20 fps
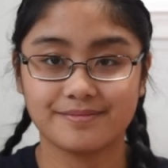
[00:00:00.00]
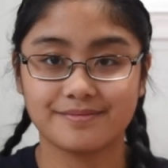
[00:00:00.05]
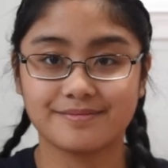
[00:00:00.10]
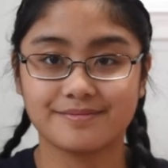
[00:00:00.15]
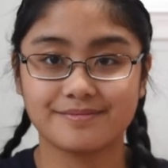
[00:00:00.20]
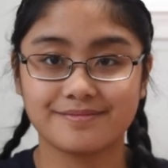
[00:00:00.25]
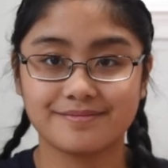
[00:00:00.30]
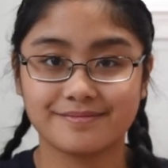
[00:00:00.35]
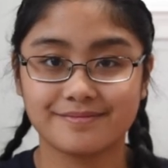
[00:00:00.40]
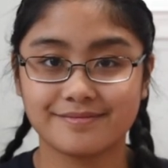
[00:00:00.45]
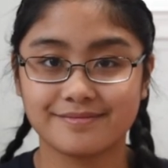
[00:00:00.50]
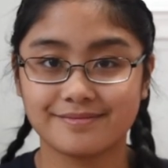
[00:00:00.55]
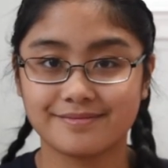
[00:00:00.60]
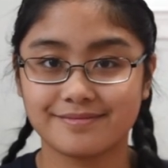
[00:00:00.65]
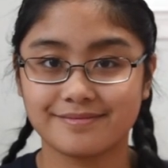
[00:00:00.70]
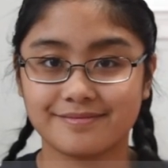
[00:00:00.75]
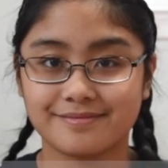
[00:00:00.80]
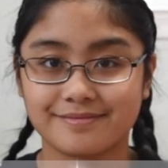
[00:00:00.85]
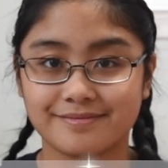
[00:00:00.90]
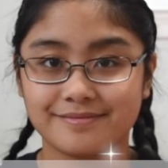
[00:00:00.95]

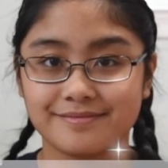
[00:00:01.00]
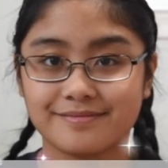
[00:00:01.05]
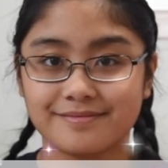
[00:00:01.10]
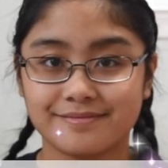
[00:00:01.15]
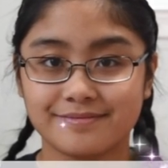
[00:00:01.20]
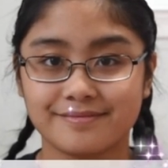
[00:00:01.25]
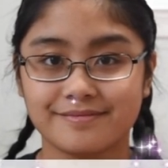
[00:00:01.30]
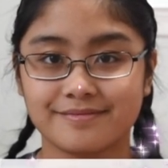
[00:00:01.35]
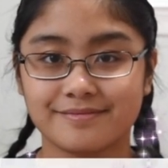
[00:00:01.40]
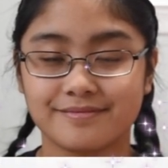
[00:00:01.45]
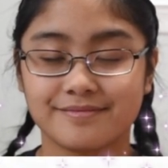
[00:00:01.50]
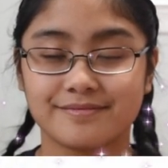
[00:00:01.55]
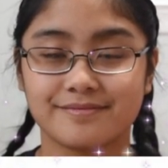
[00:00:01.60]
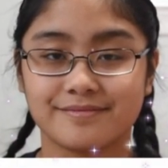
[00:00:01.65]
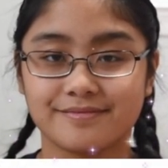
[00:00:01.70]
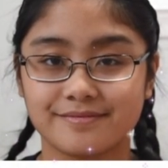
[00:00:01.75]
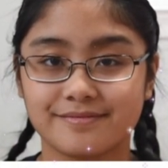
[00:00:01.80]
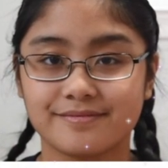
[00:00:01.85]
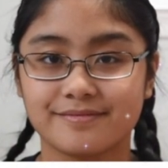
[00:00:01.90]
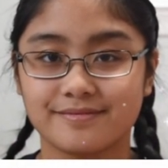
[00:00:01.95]

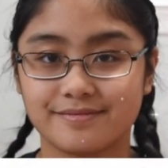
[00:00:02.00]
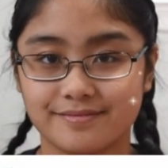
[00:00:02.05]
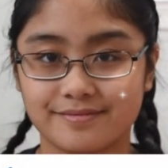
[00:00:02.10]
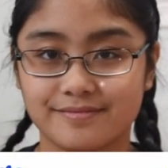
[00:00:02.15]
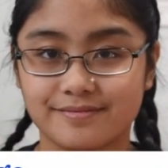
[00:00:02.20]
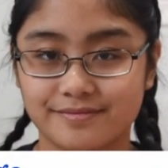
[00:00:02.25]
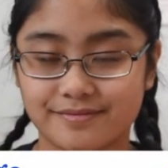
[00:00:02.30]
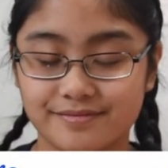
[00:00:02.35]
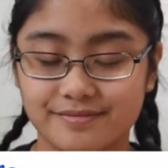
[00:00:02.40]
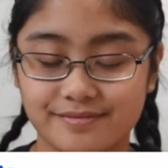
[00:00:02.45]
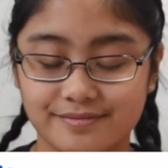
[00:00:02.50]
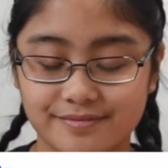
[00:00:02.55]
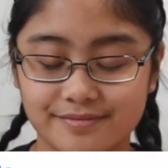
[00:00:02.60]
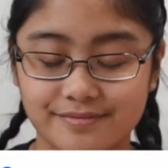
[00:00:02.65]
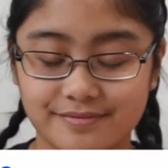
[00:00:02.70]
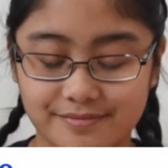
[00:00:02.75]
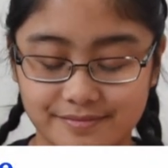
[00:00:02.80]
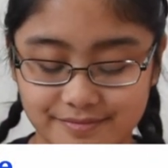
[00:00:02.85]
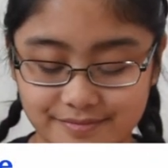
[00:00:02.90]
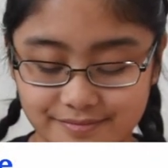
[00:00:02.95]

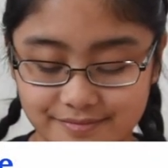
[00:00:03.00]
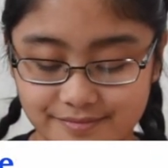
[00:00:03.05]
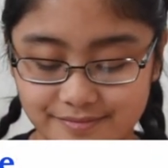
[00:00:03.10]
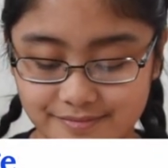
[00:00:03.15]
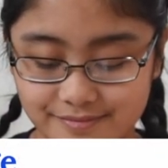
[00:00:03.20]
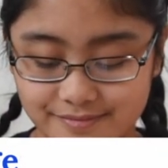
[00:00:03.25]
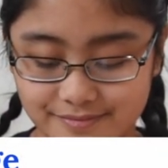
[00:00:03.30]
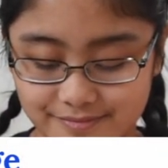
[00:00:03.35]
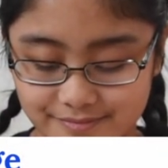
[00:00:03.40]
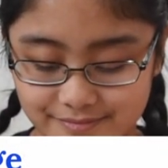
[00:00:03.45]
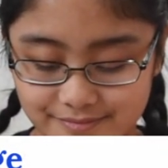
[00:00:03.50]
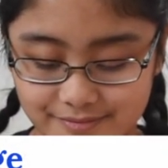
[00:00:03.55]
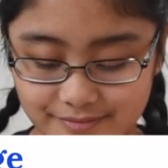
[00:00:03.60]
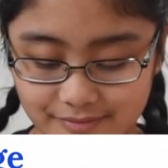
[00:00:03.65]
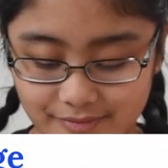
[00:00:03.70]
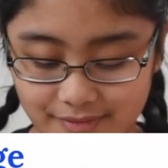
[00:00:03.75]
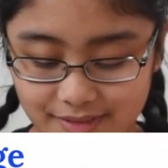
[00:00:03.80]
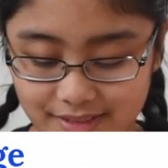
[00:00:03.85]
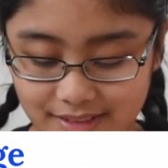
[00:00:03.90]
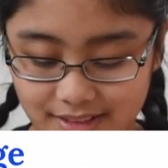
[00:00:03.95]

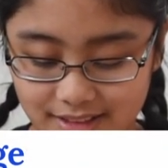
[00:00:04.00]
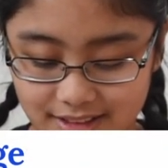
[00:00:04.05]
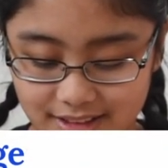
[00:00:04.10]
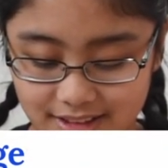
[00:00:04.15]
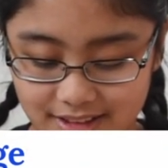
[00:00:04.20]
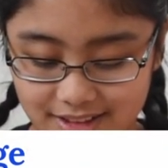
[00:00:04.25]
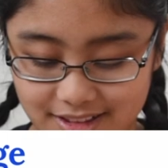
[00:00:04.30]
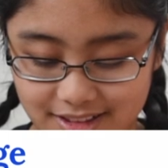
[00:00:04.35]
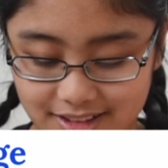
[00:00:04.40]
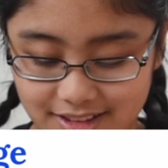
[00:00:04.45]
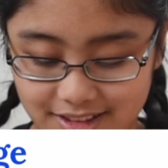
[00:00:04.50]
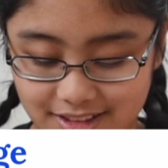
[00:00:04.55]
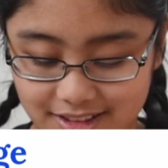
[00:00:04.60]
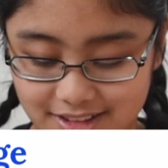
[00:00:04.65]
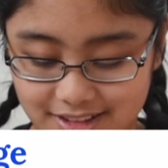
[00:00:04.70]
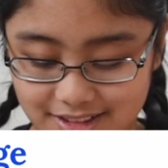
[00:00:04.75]
(no one is talking)